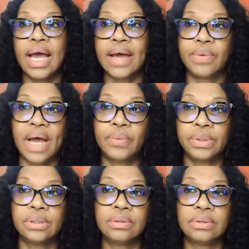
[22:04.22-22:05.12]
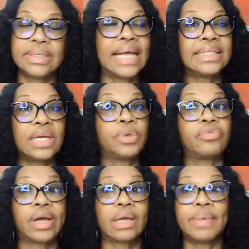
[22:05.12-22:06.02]
I wouldn't
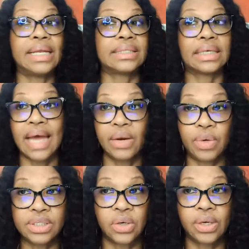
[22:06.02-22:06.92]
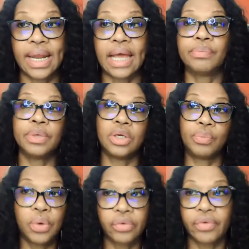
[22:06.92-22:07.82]
recommend unless the client wants to go to, like,
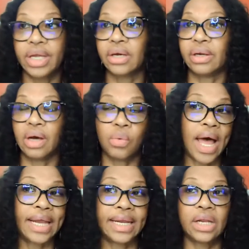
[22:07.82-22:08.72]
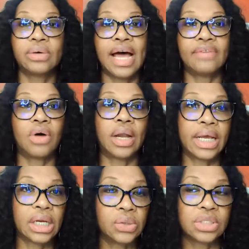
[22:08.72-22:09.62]
Puerto Rico and Hawaii. They don't have all
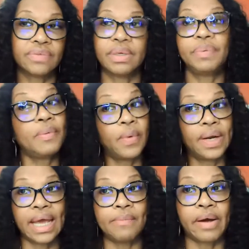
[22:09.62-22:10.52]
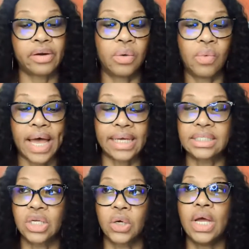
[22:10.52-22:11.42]
inclusive, but people want to get married in Hawaii.
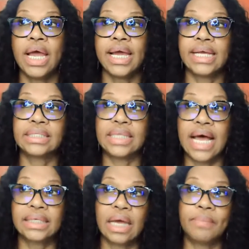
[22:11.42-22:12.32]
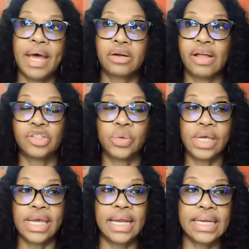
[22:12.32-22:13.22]
So it's not a matter that you
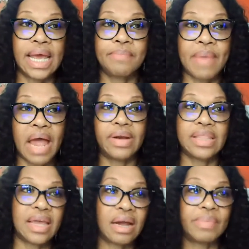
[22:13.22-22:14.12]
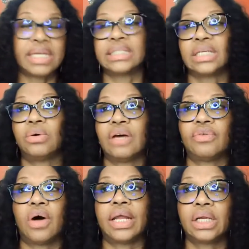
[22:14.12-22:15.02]
can't get married there because they don't
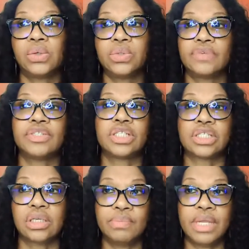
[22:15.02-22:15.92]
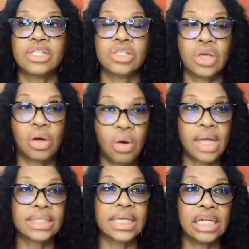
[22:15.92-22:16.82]
have all inclusive. It's just going to mean it's going to
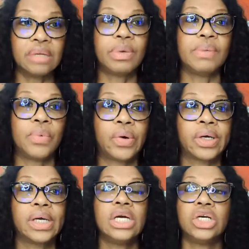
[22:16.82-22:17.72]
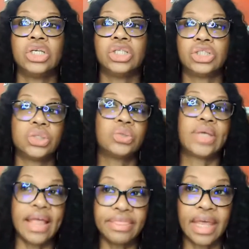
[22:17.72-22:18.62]
cost a little bit more to
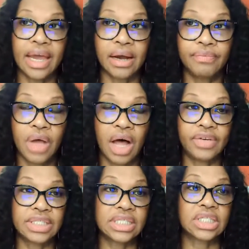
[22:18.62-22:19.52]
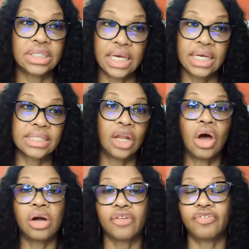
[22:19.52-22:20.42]
get there. Obviously, it's a
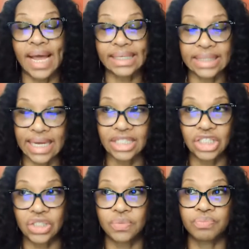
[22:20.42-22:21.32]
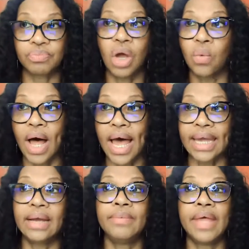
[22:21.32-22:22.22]
longer flight to get to
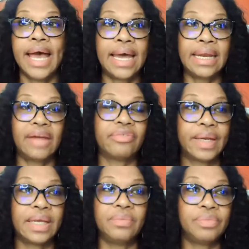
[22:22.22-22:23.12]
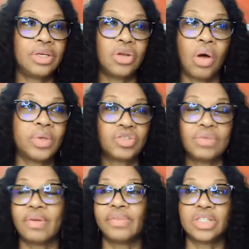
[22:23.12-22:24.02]
Hawaii, and everybody, always
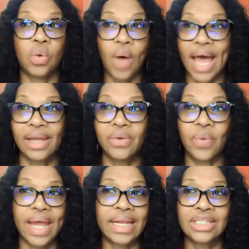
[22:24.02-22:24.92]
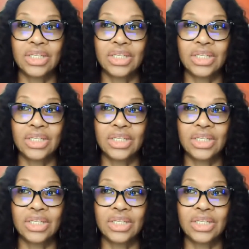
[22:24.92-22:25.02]
dreamed of this Hawaiian wedding.